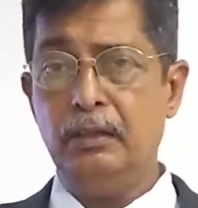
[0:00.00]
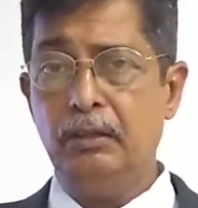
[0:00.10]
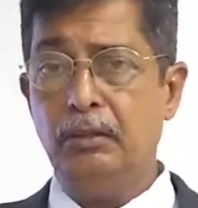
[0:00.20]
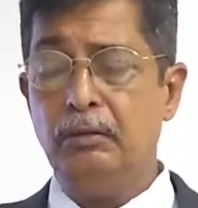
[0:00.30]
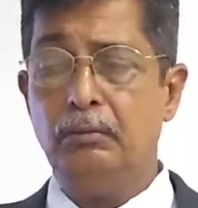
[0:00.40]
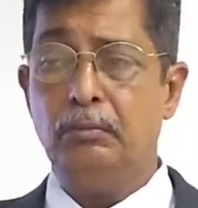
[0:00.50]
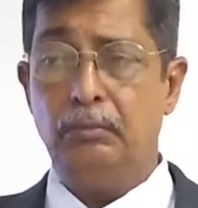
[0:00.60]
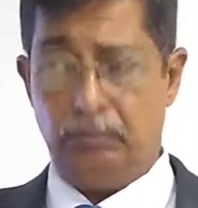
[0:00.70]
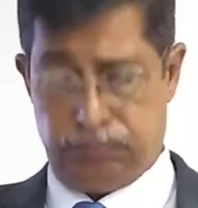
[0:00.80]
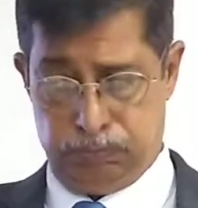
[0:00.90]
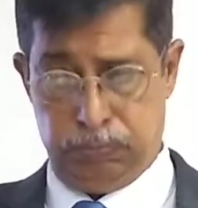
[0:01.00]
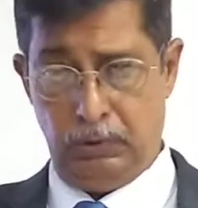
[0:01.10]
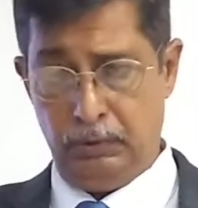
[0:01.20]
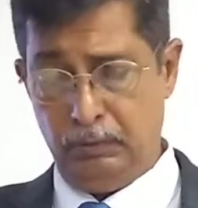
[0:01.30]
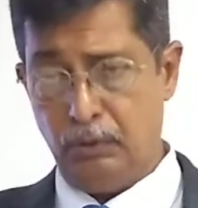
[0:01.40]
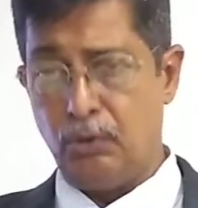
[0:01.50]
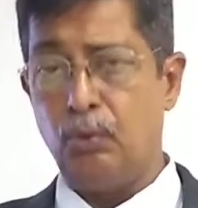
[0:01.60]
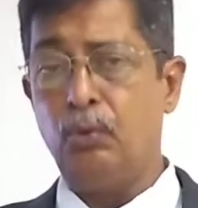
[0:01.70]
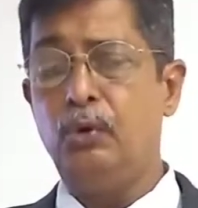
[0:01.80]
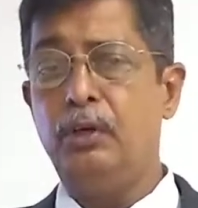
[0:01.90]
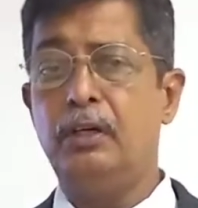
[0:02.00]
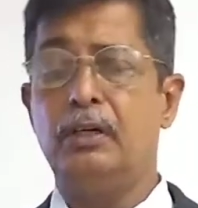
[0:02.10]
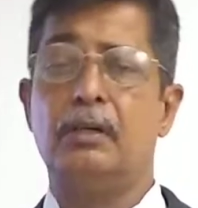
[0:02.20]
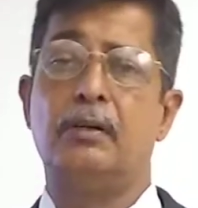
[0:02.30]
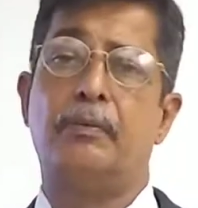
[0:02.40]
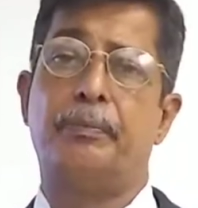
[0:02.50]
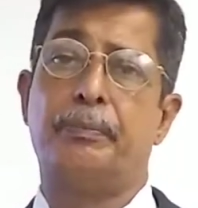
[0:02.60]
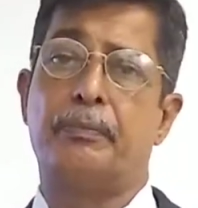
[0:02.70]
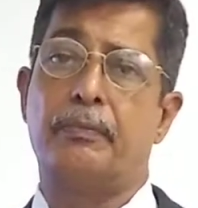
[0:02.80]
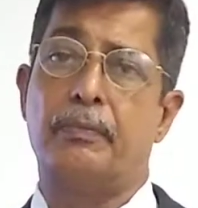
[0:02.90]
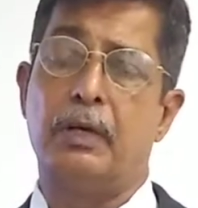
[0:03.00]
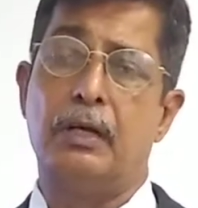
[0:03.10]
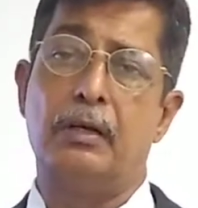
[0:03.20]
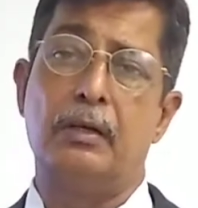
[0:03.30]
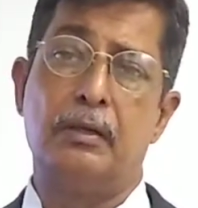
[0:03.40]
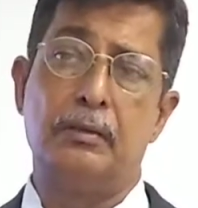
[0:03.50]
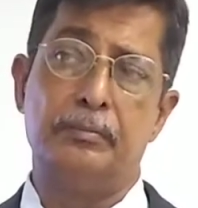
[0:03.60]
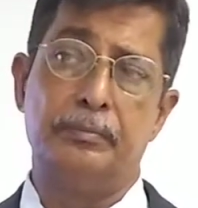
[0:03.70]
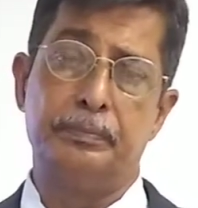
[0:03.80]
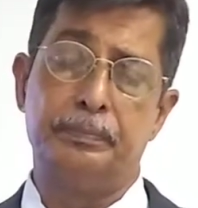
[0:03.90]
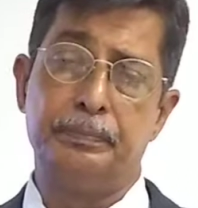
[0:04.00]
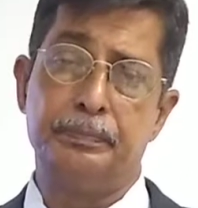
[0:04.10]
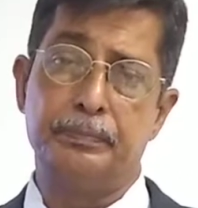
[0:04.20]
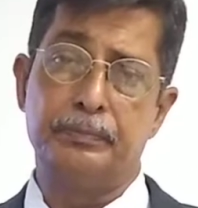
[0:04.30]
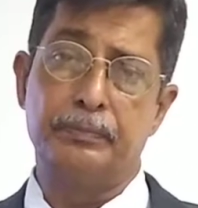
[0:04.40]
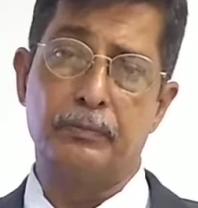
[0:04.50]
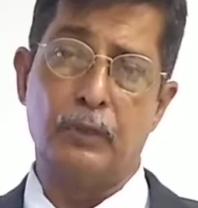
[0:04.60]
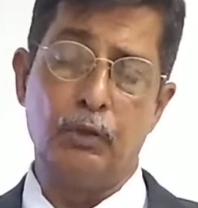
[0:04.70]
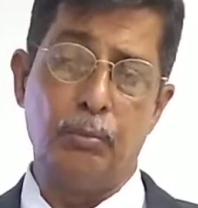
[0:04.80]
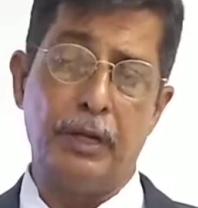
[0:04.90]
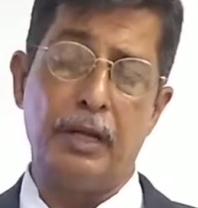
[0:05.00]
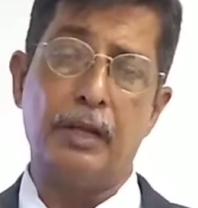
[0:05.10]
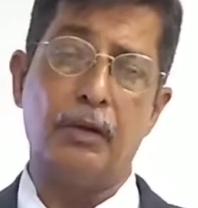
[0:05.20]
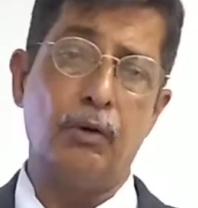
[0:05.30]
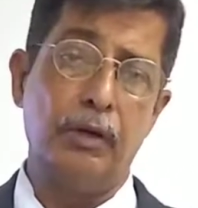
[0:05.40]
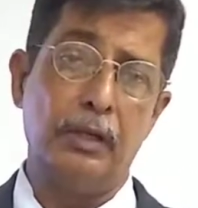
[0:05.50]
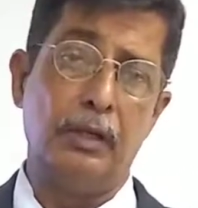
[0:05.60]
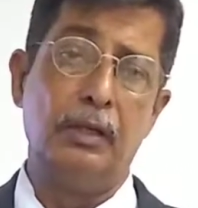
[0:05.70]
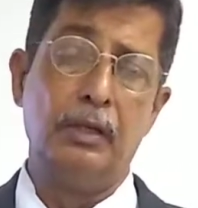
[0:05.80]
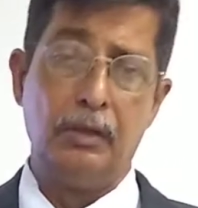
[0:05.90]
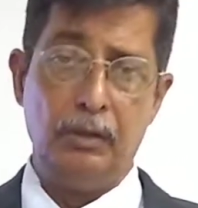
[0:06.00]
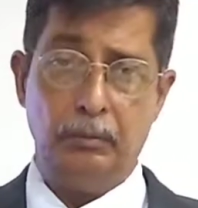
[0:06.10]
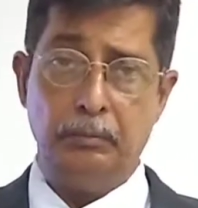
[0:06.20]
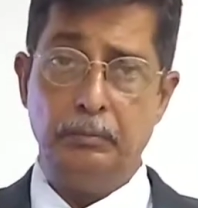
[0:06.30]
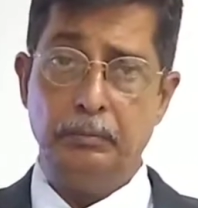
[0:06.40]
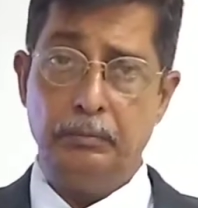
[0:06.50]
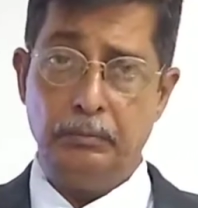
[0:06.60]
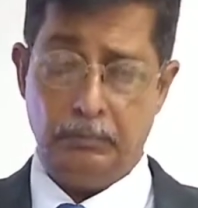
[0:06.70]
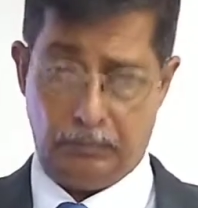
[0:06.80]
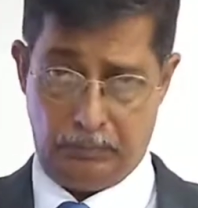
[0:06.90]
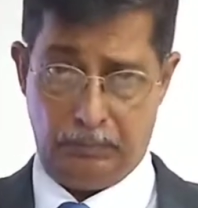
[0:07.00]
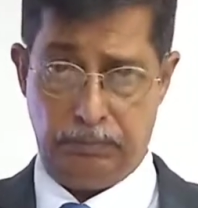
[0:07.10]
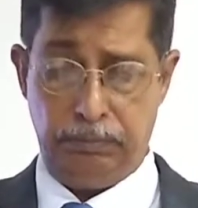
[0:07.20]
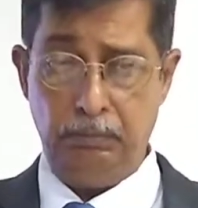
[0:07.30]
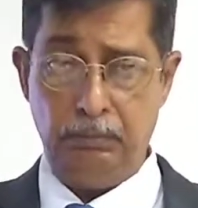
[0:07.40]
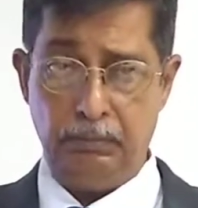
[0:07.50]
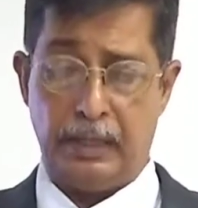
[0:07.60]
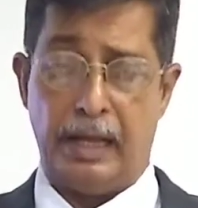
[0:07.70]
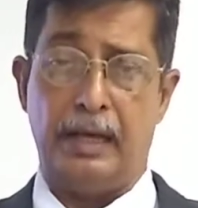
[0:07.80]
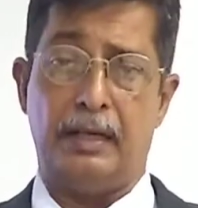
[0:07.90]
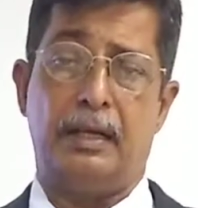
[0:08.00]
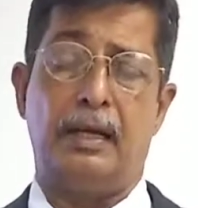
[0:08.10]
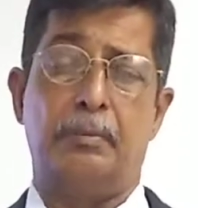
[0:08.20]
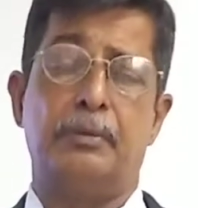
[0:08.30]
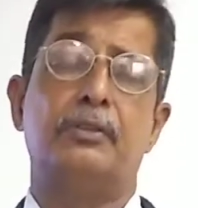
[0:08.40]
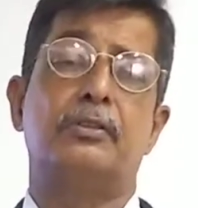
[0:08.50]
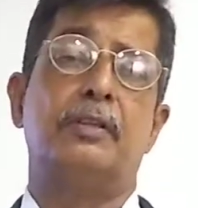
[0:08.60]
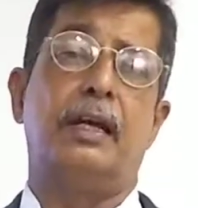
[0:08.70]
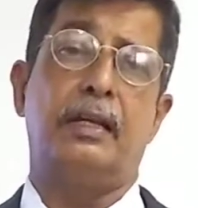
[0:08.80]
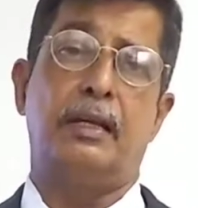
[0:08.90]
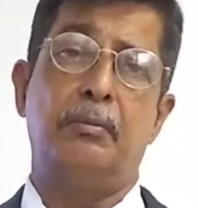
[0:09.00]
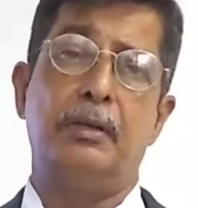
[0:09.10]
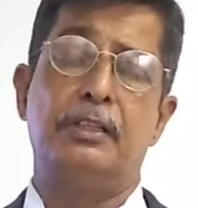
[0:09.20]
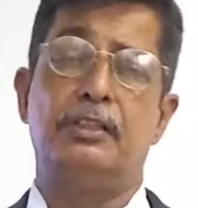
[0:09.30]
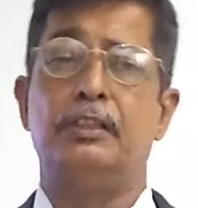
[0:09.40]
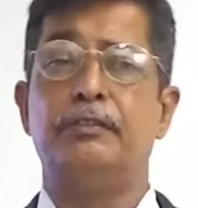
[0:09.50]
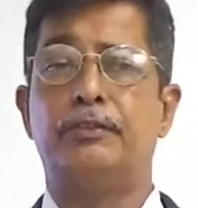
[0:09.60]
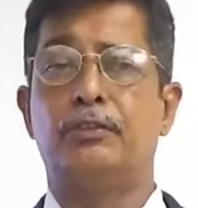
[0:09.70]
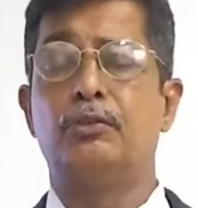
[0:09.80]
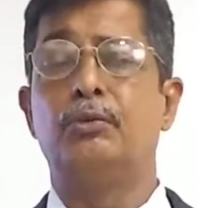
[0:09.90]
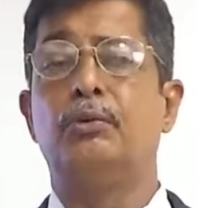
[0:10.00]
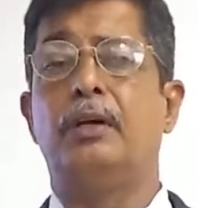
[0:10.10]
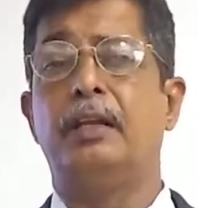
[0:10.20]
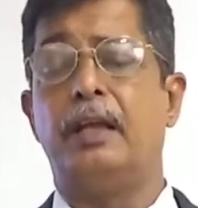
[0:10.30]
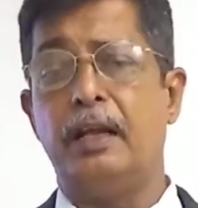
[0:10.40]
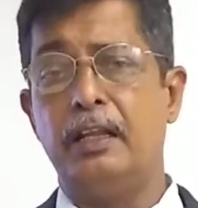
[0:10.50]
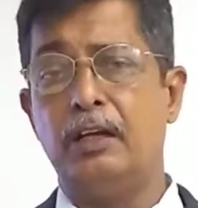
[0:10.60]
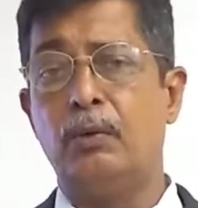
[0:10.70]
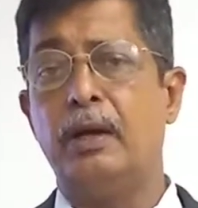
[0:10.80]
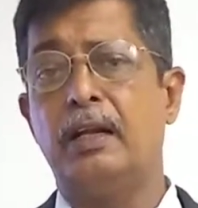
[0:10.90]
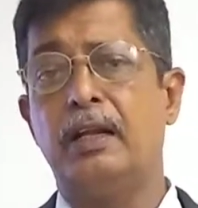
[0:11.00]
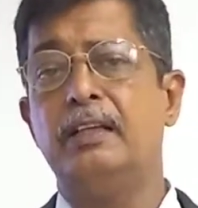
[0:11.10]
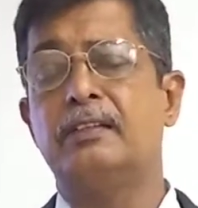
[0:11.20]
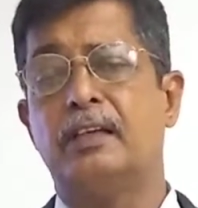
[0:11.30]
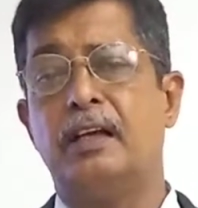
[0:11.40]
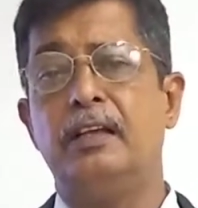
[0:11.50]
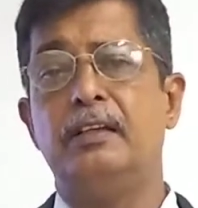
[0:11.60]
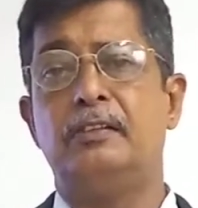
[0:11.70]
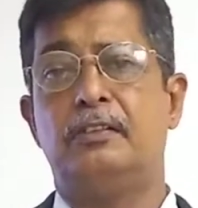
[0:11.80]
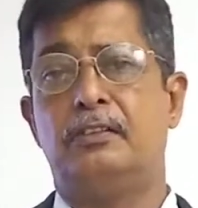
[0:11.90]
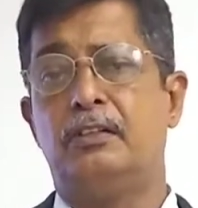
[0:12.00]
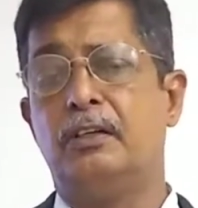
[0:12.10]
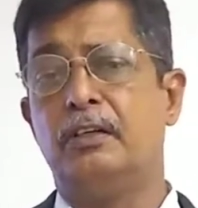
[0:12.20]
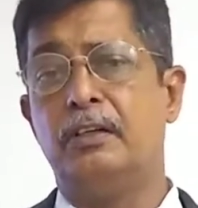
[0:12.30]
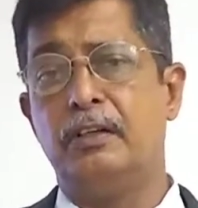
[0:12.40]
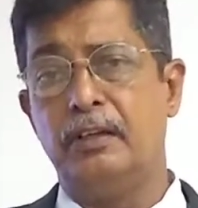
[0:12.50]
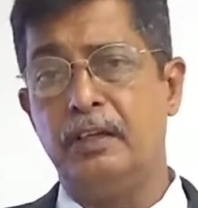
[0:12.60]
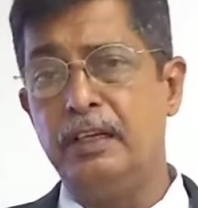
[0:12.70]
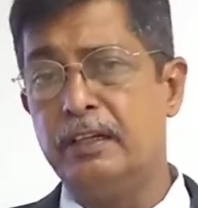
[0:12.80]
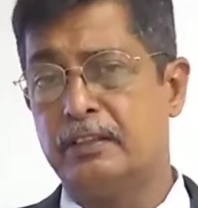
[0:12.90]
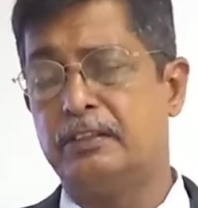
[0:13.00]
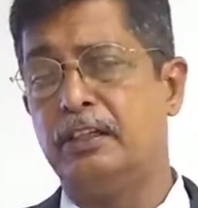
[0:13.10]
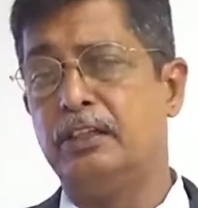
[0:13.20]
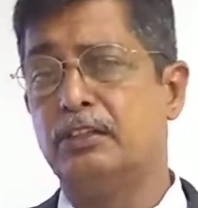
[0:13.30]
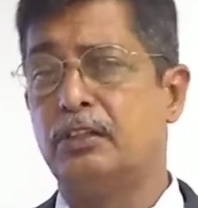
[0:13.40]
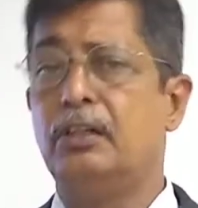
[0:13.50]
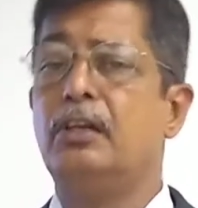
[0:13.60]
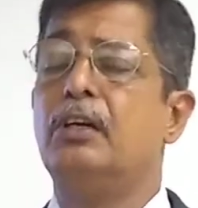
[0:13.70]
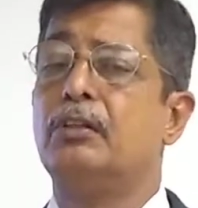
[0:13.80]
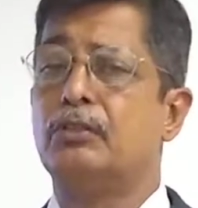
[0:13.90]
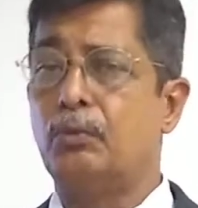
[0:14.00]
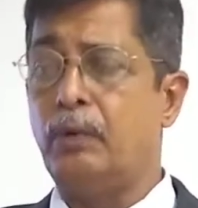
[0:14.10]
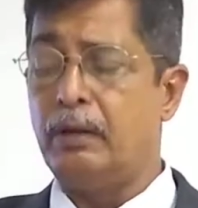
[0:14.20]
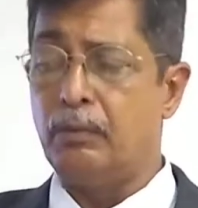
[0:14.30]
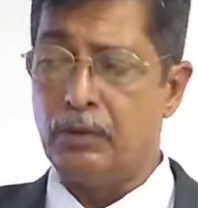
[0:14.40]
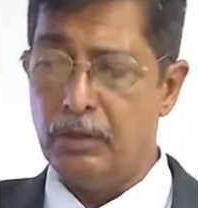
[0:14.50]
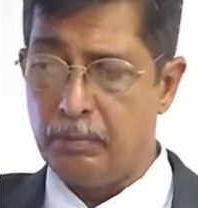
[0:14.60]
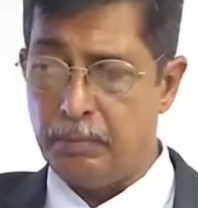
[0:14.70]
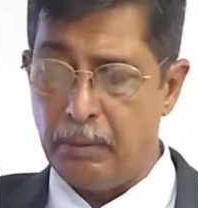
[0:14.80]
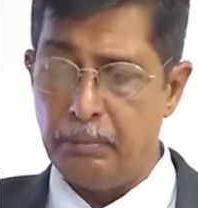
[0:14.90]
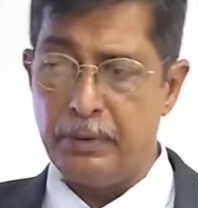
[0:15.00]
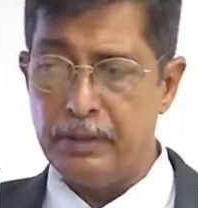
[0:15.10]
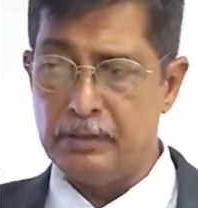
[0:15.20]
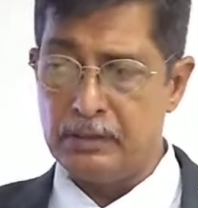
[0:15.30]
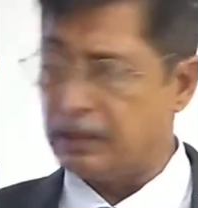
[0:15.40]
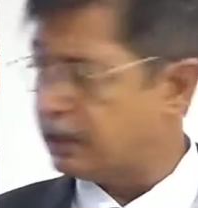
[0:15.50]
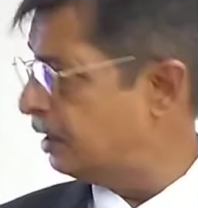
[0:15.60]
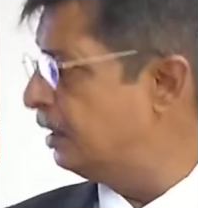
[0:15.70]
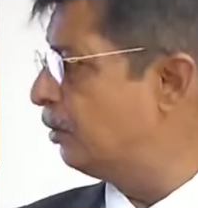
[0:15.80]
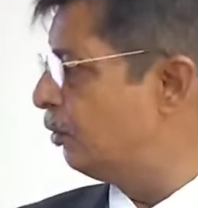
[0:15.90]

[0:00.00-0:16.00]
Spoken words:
That can be achieved through an adequately sized heat exchanger. So where the pump is sucking oil from the tank and it is getting cooled in the heat exchanger and then getting pumped into the system.